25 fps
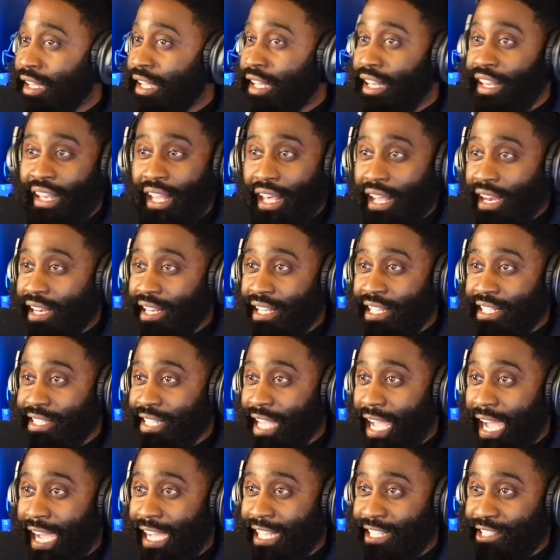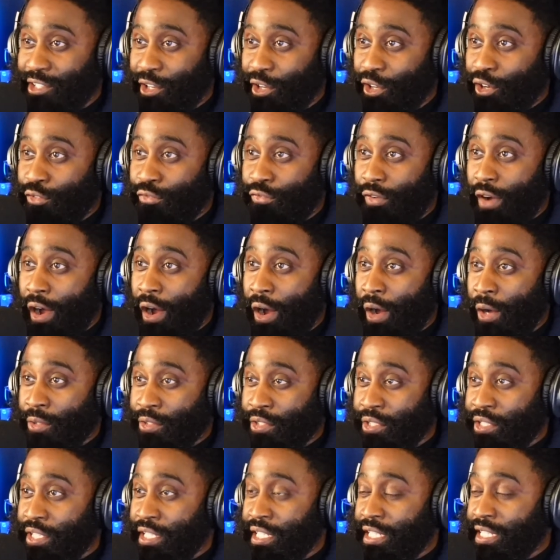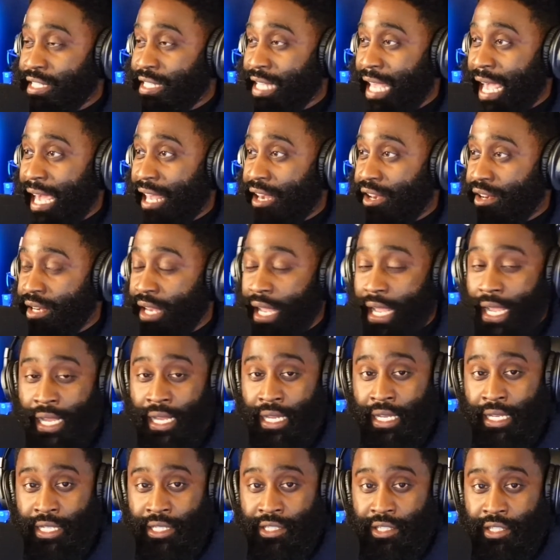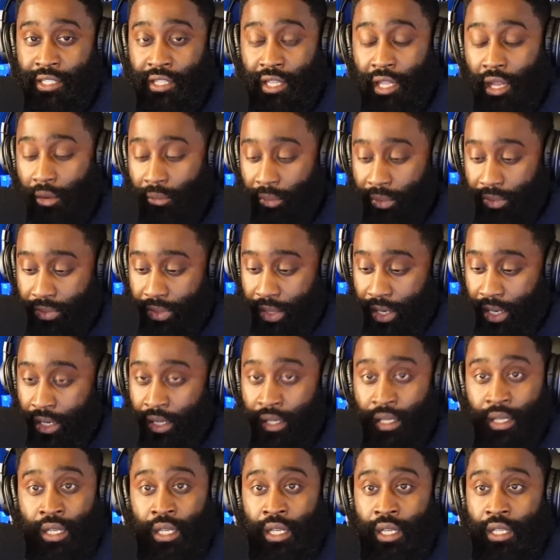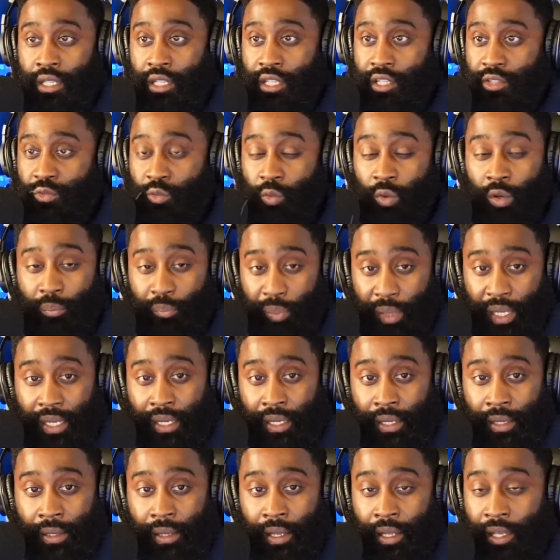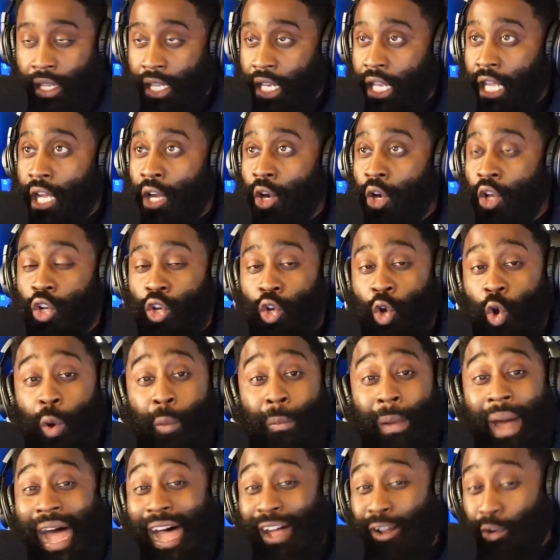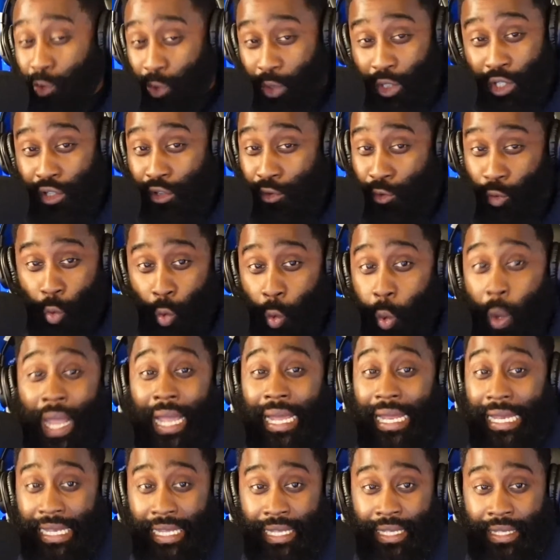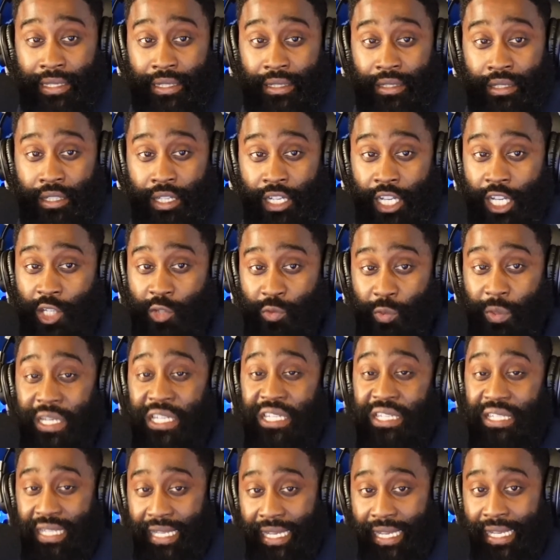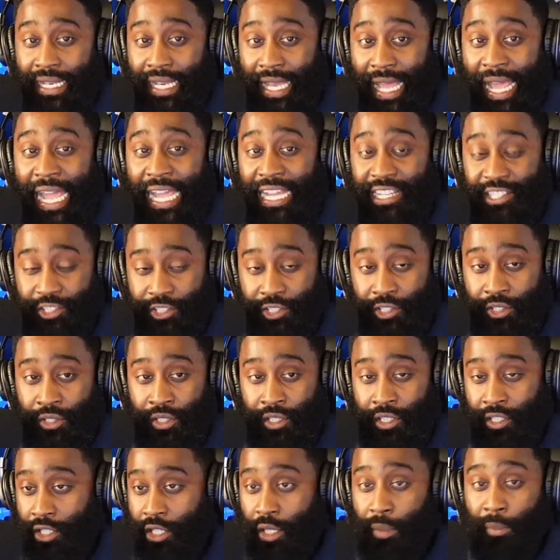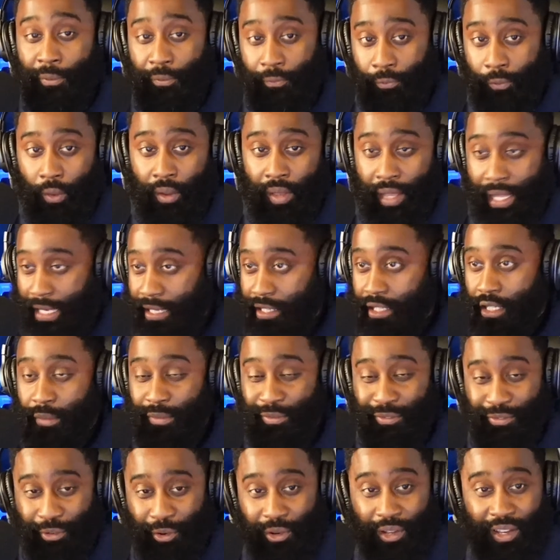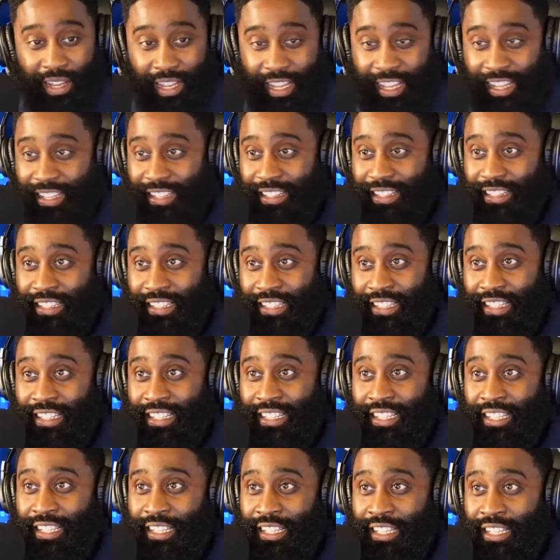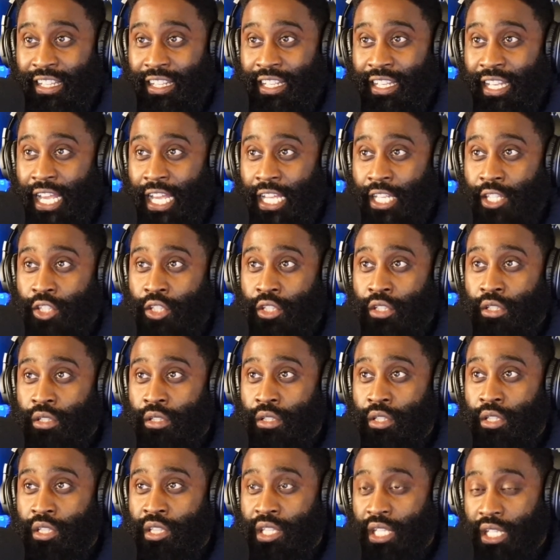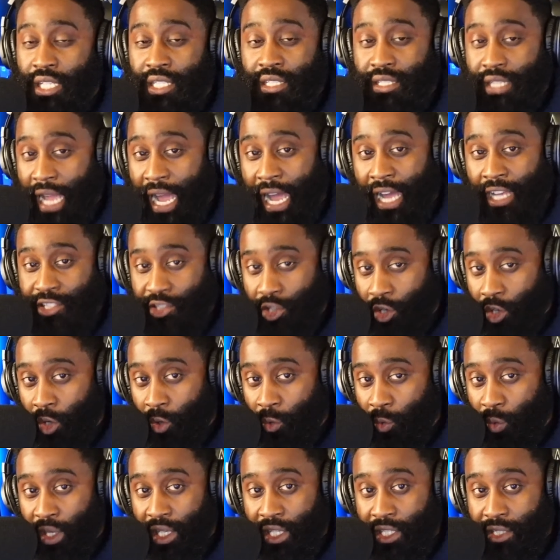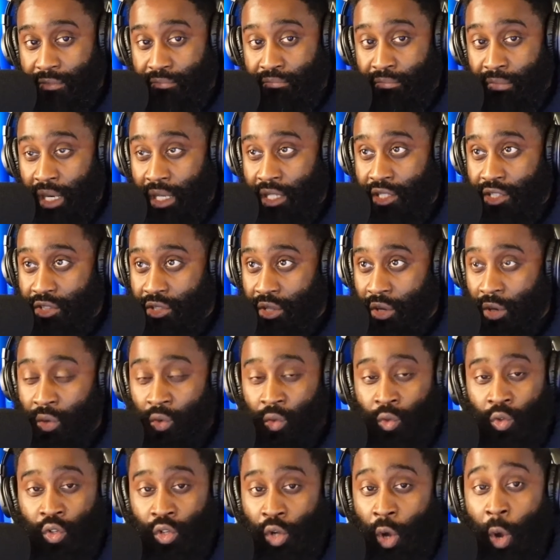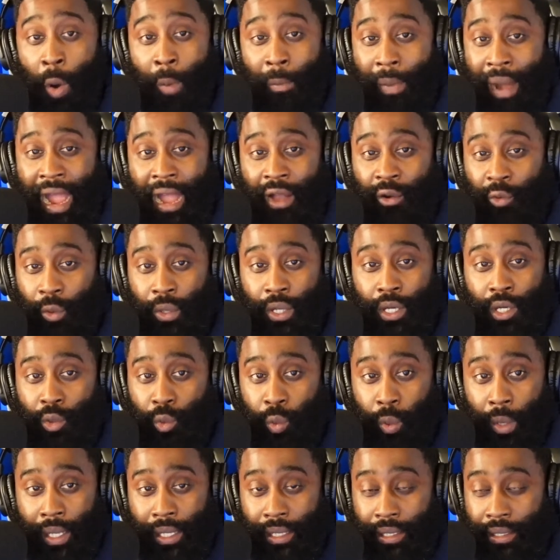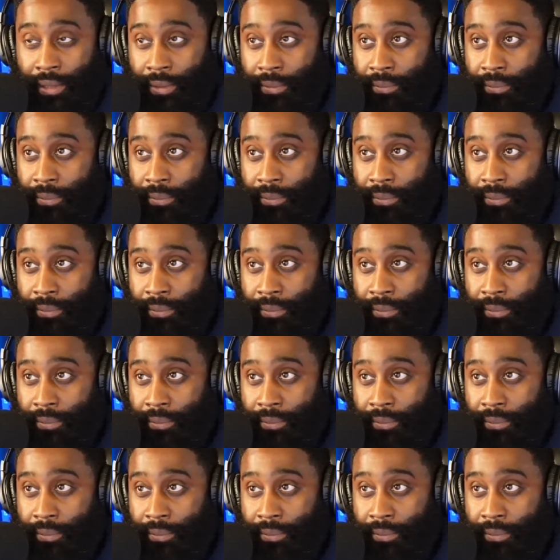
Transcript: None of these guys going to fall to the Saturdays and everything. This will be, and then they're going to go by real quickly, as we seen last year and the year before that, year before that, that these guys going to really much so go by real quickly.